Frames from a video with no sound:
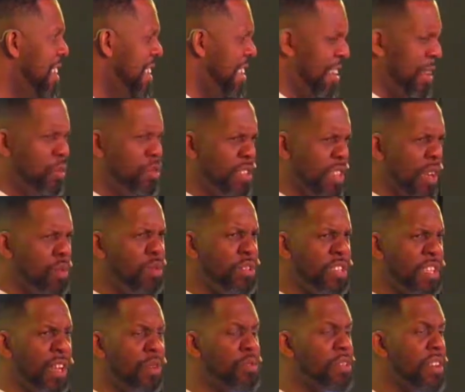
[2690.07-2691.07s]
It was
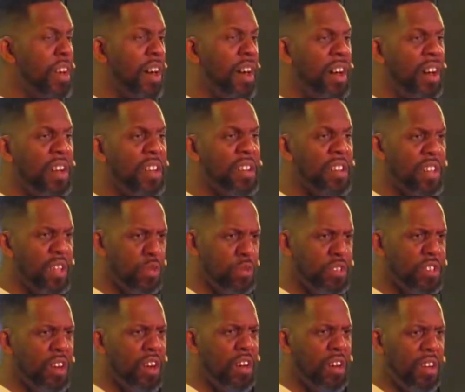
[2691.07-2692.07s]
hard. It was
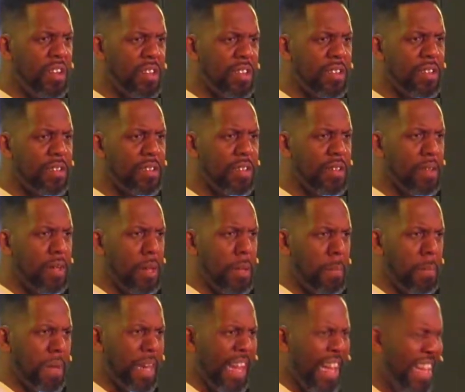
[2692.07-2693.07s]
hard.
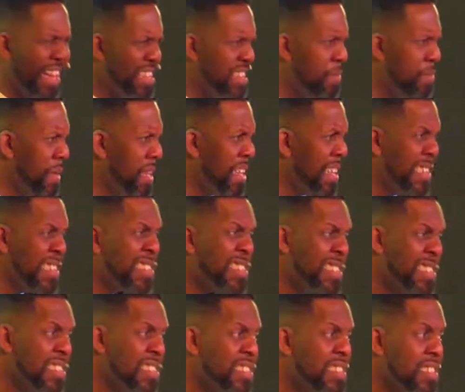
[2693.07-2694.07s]
But I had to be
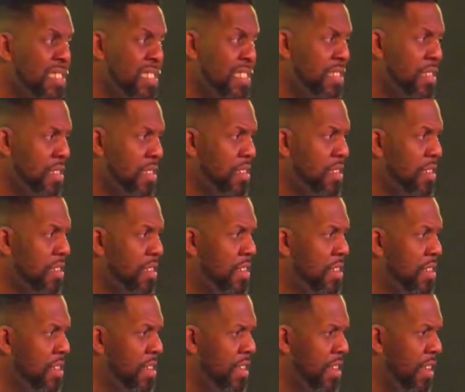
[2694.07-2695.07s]
consistent
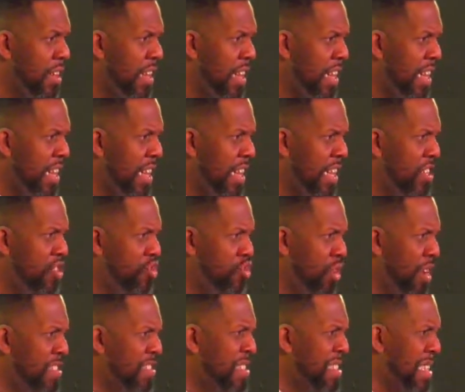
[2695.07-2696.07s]
in
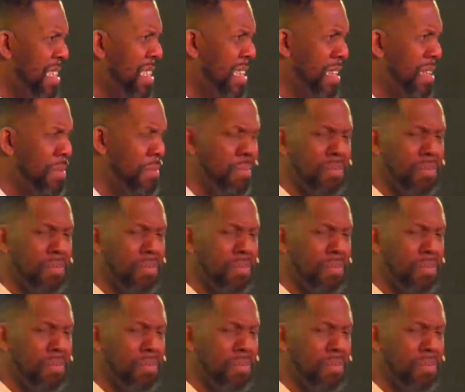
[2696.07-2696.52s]
trusting him.